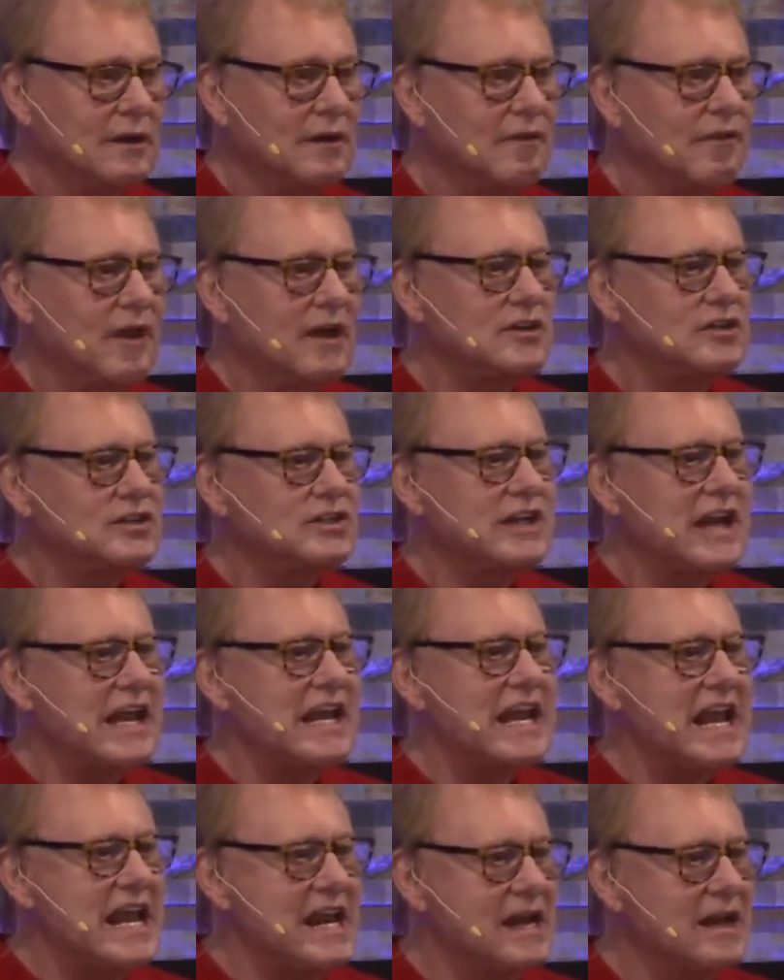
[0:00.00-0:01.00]
They stay
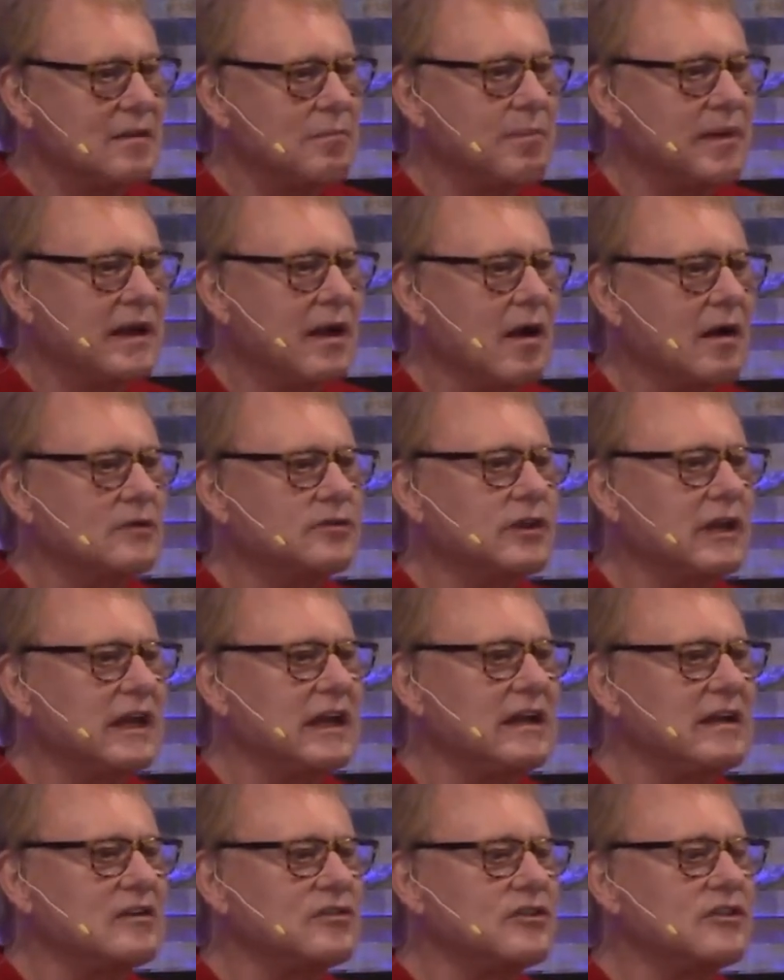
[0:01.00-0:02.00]
in it because
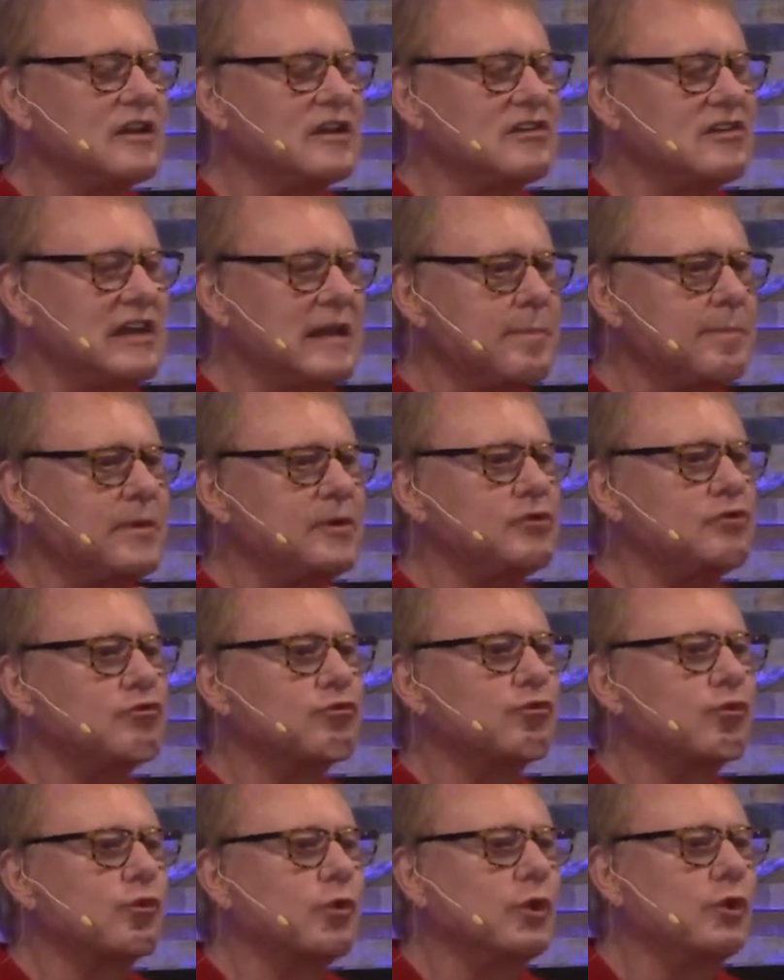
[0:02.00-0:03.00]
it is the deepest
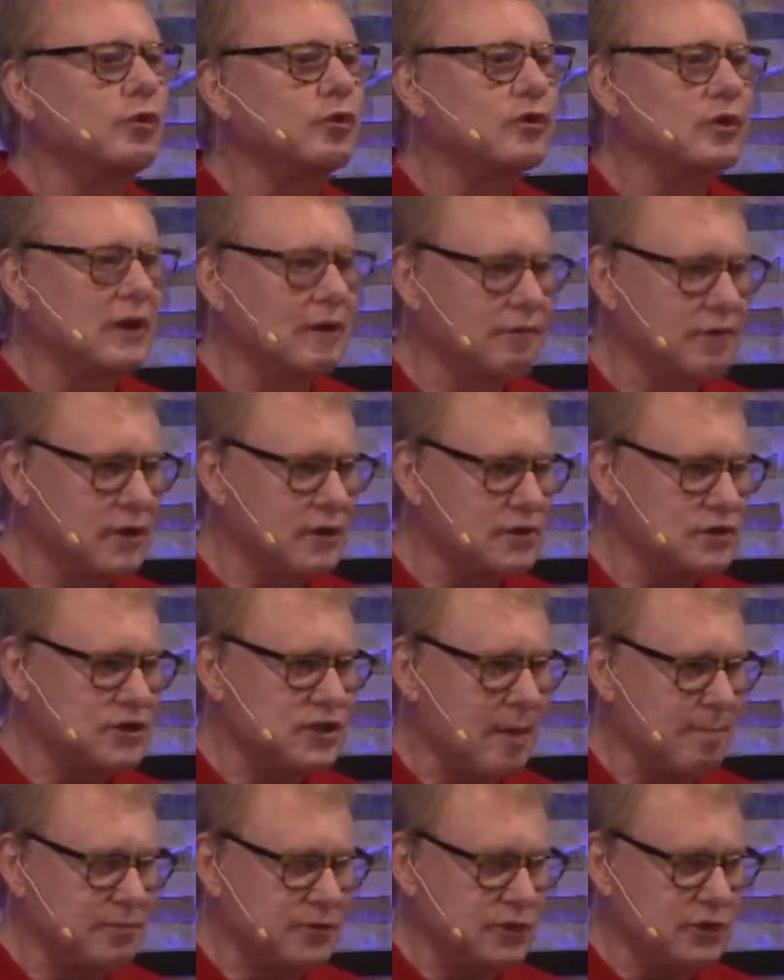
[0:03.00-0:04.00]
root of their
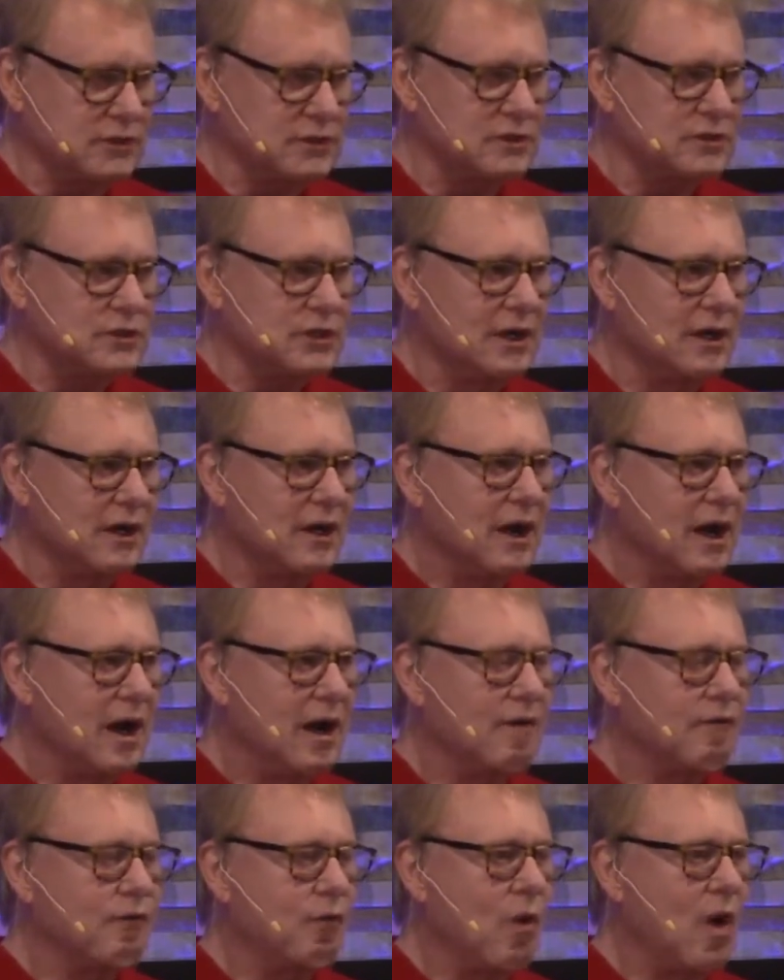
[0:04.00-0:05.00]
assumptions
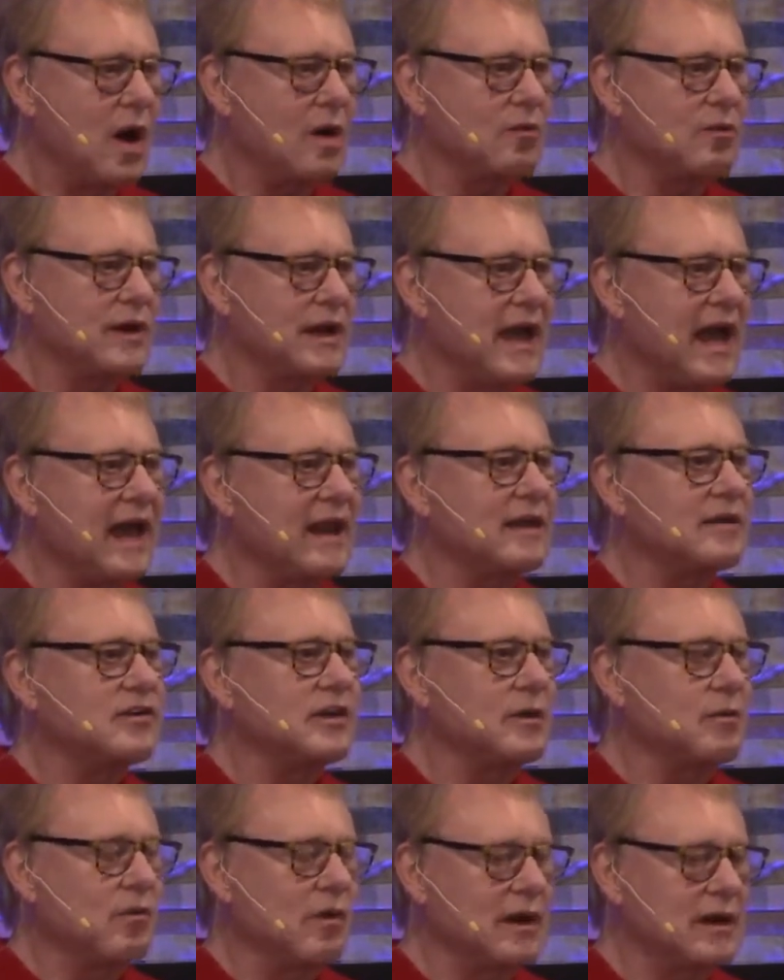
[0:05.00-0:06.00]
of what
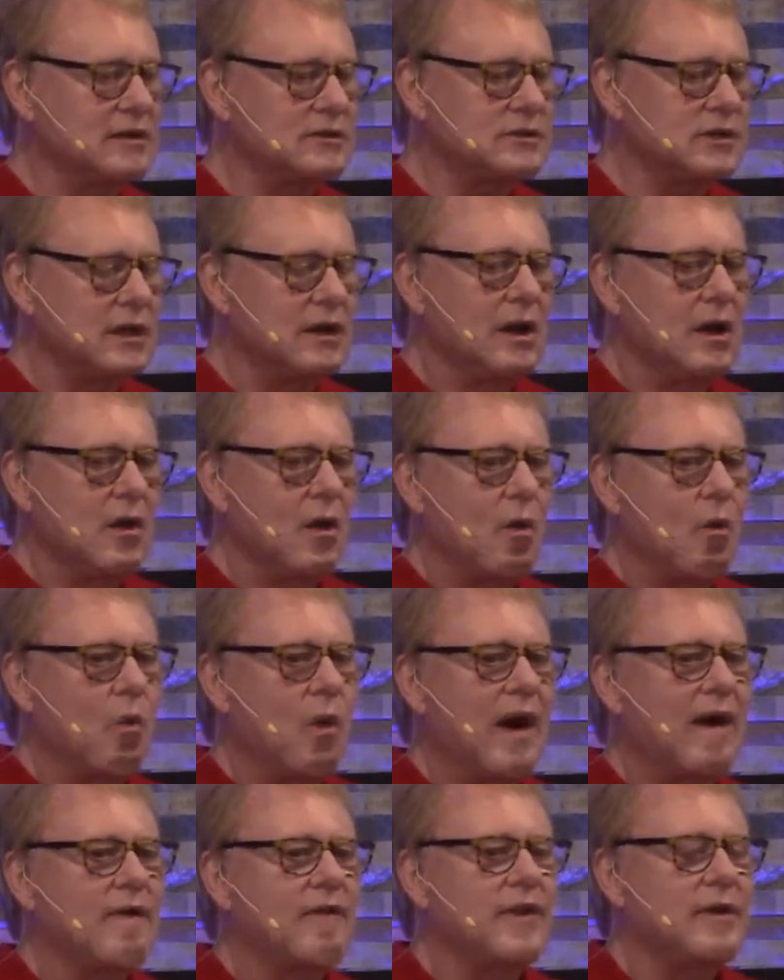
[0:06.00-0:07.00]
reality was
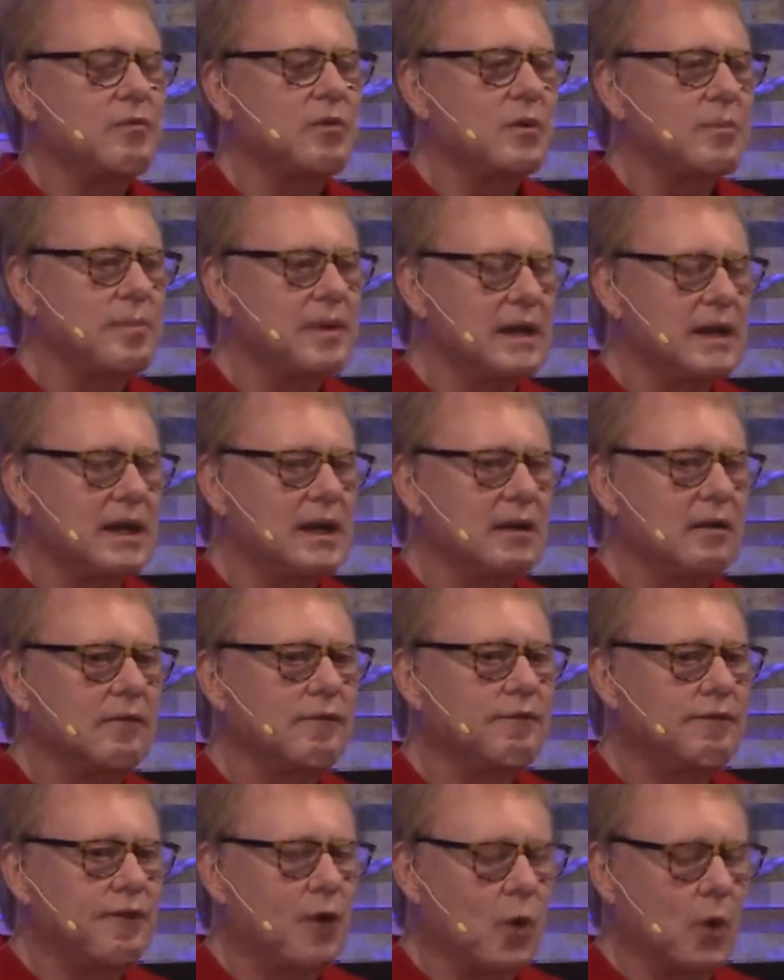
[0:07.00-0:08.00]
while they were being
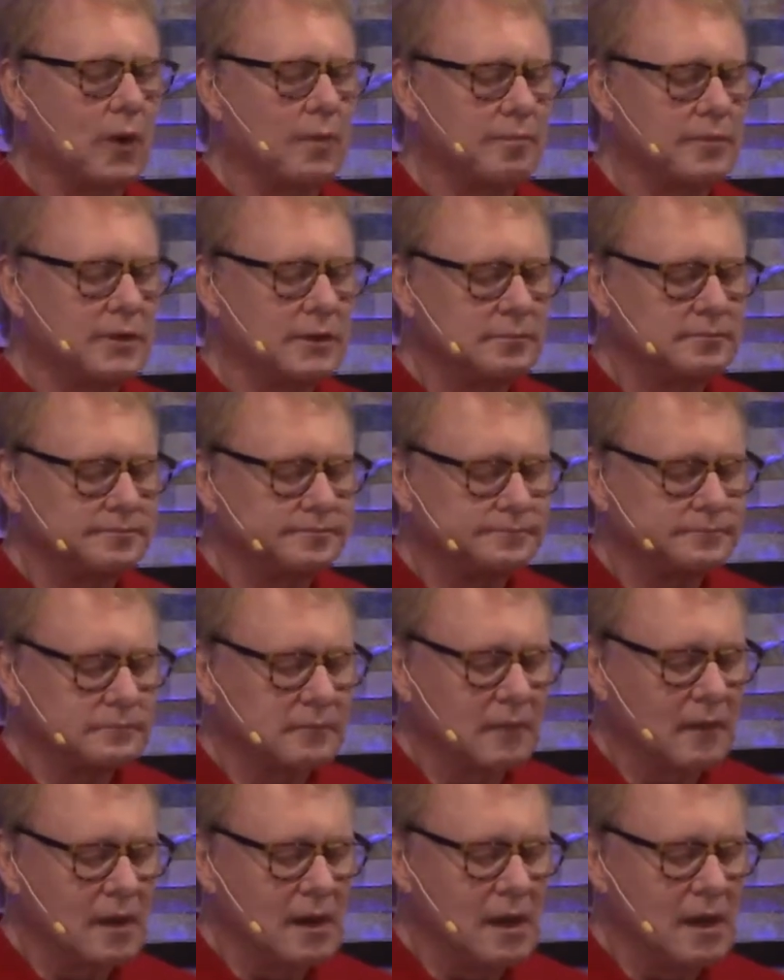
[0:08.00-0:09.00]
formed.
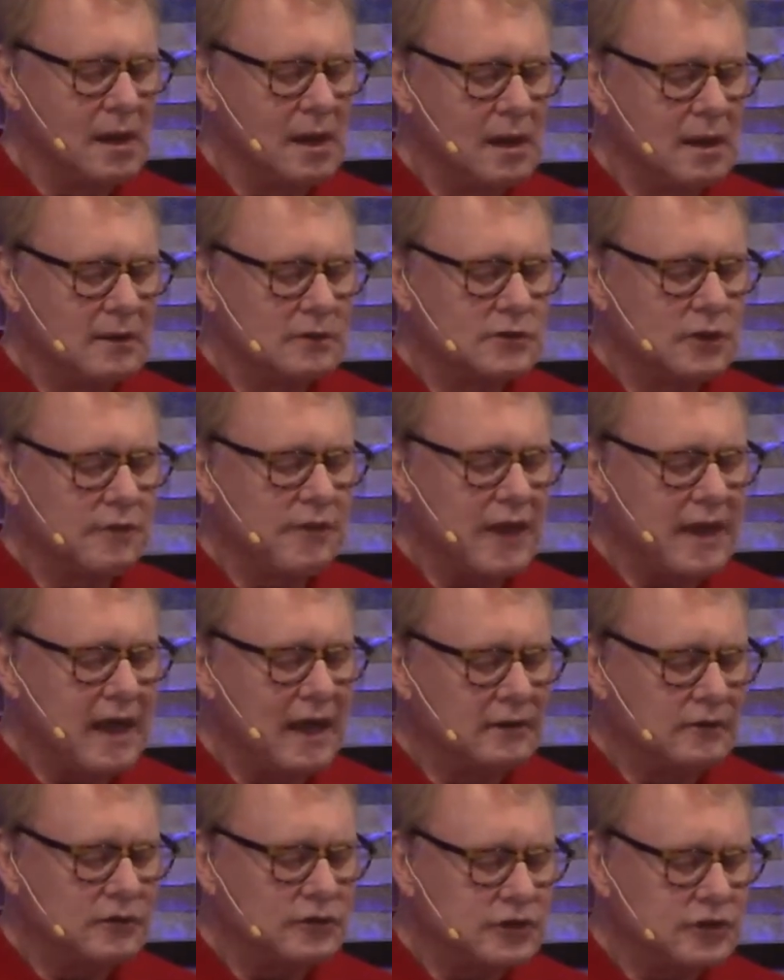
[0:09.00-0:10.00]
So they
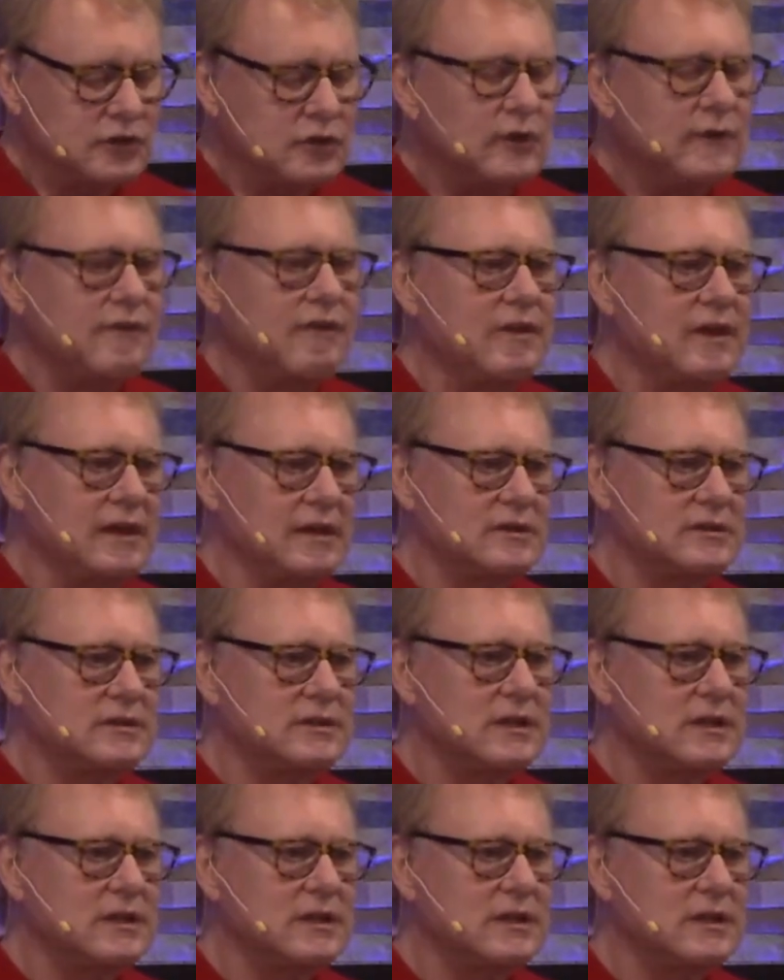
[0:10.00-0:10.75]
understood this.